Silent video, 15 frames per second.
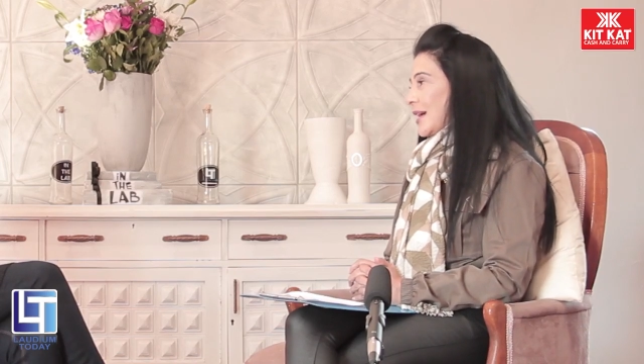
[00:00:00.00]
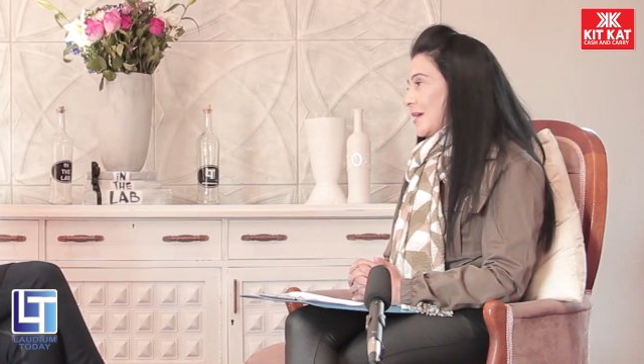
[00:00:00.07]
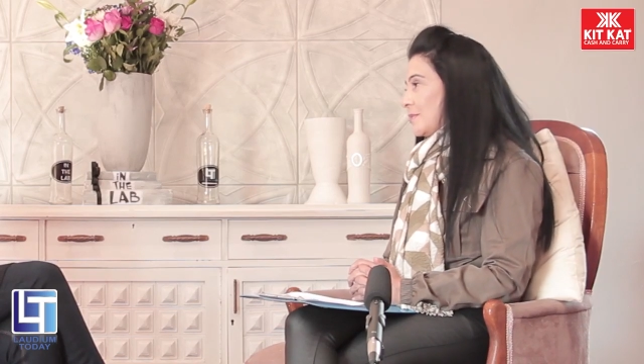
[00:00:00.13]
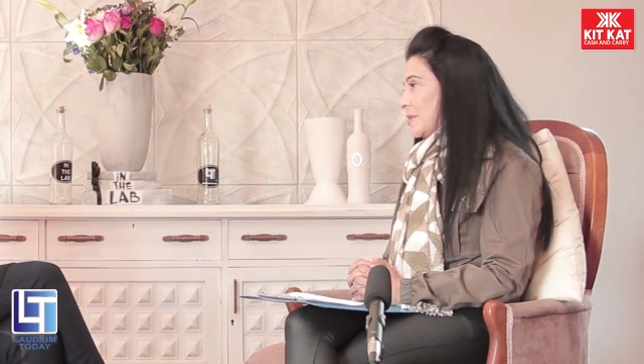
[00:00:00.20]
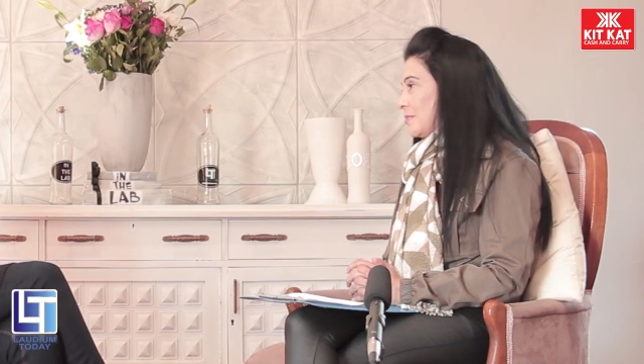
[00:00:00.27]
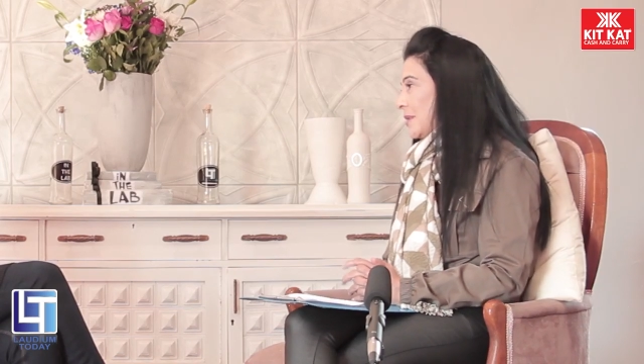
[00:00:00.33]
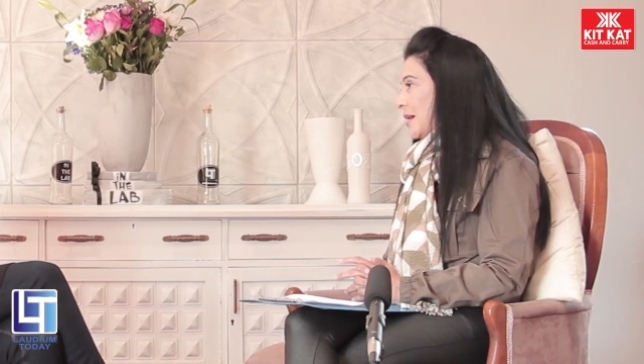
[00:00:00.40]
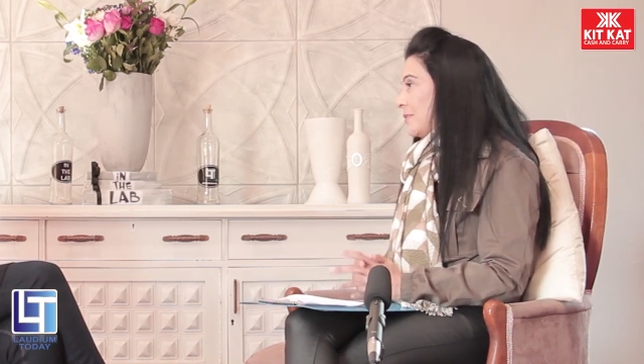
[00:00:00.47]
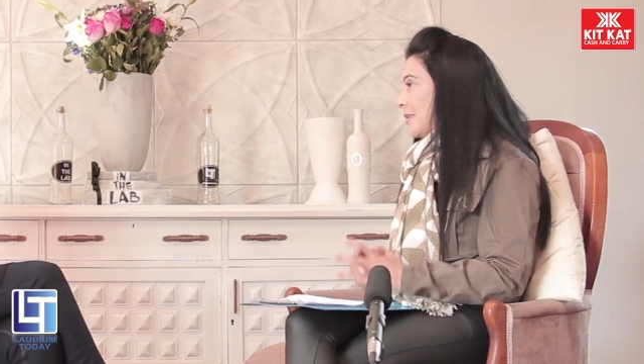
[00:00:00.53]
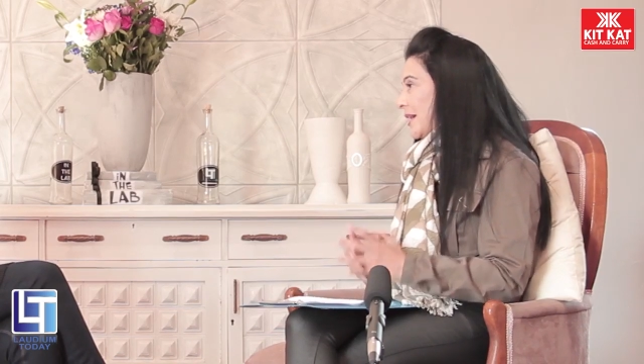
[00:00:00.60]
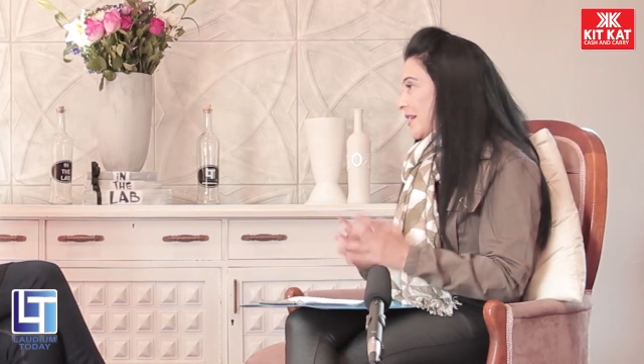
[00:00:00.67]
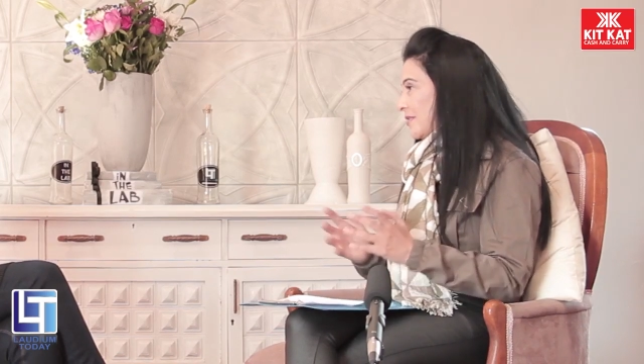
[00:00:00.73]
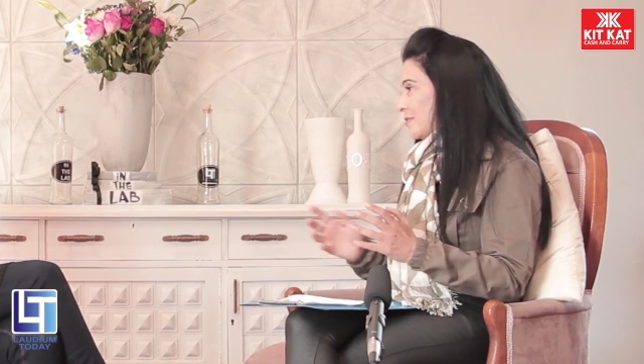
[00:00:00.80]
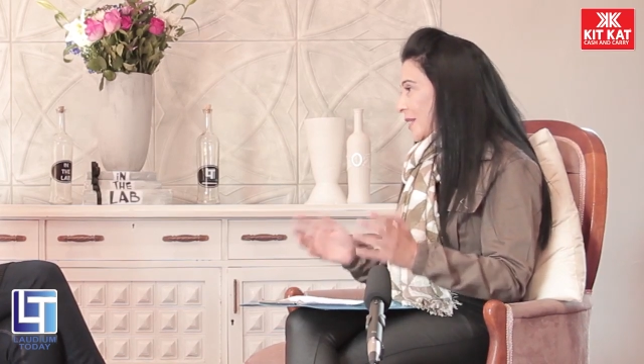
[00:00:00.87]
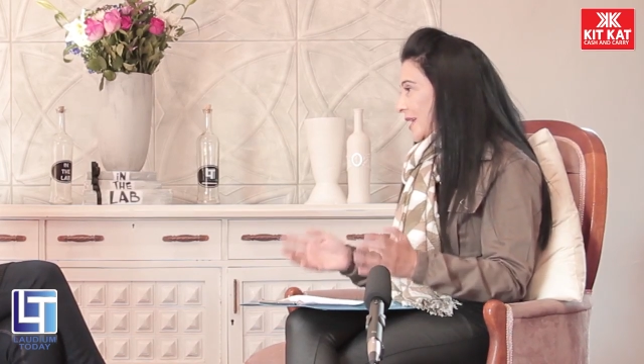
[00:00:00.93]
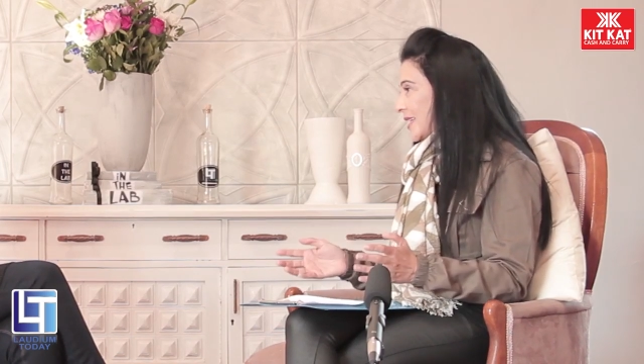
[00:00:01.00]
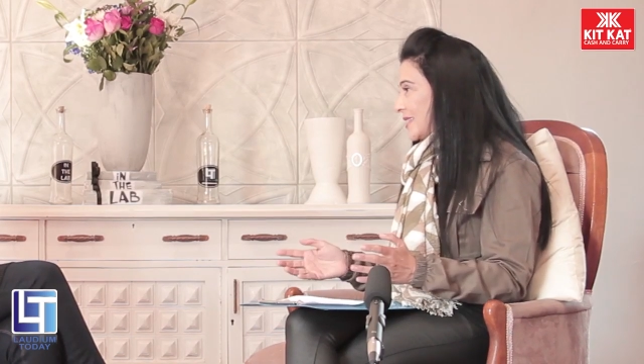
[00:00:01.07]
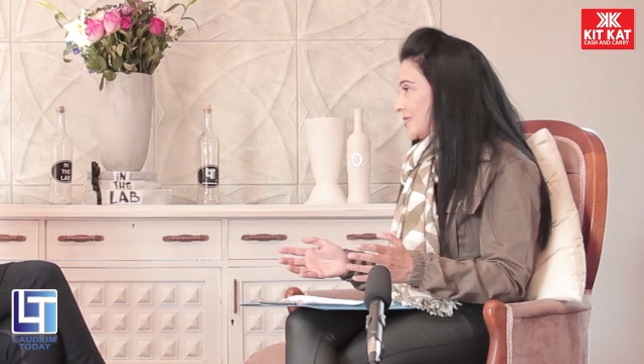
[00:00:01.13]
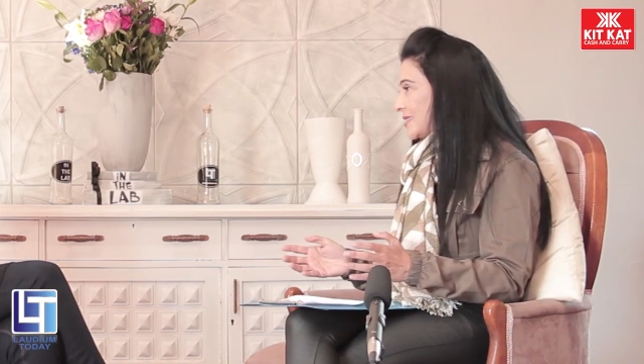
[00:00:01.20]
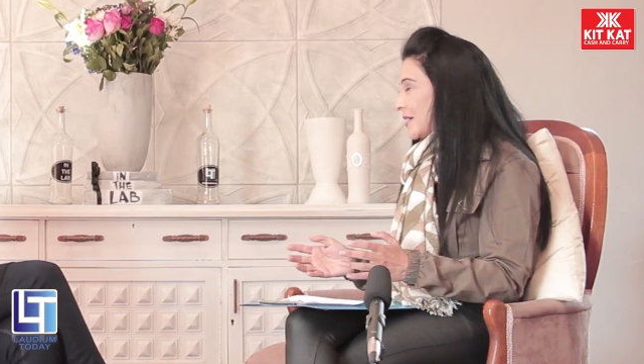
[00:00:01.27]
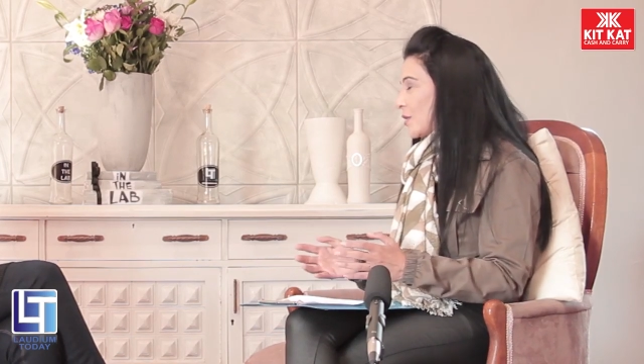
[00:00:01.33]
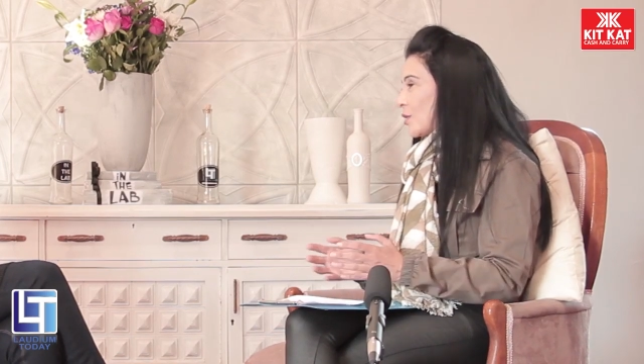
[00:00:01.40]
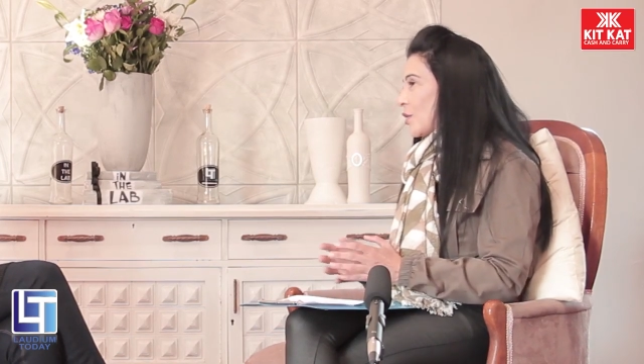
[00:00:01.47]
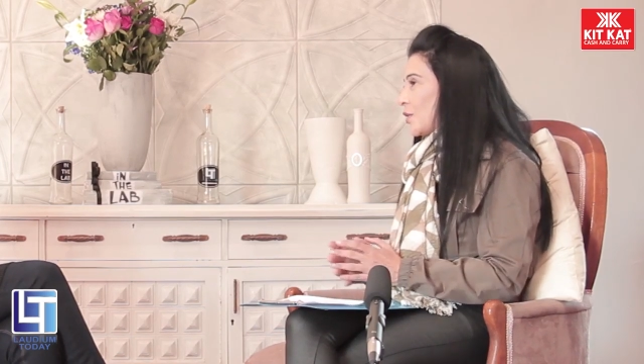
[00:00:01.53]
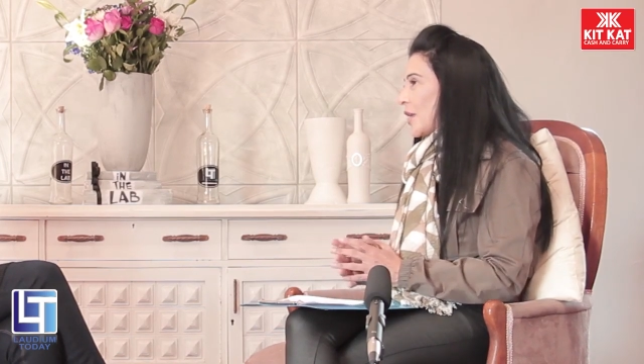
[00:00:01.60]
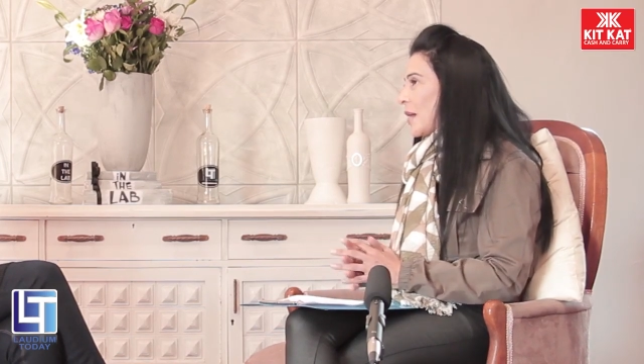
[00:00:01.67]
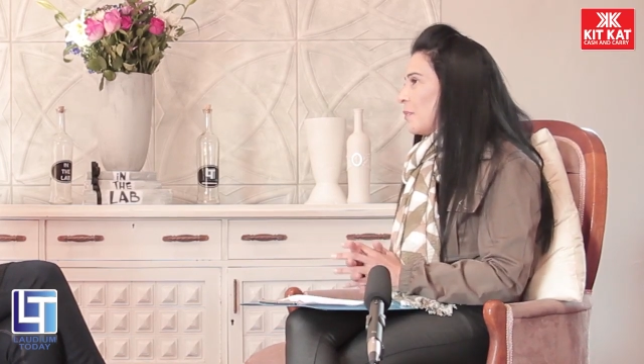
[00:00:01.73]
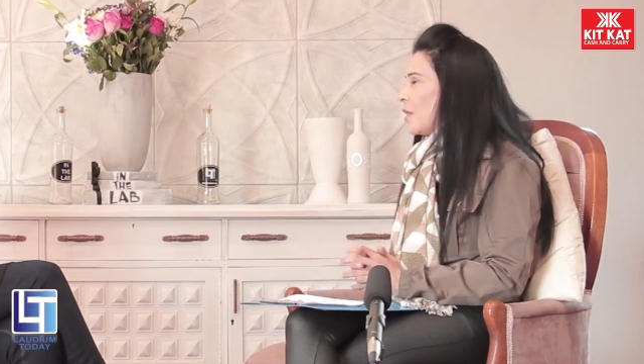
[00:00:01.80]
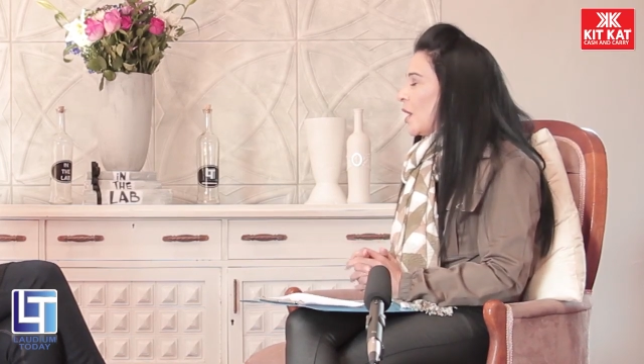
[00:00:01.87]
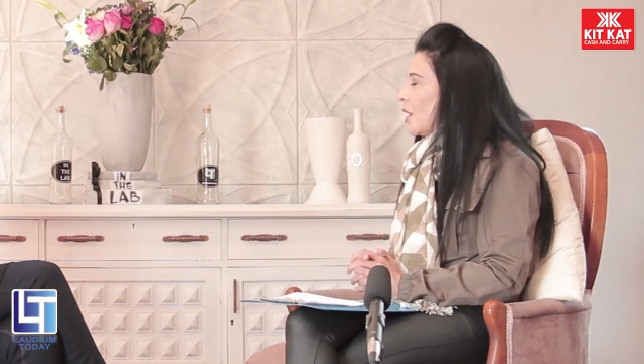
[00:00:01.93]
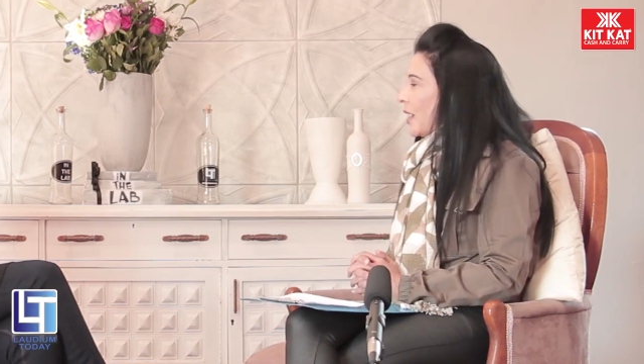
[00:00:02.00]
I'm a mom, my kids are grown up.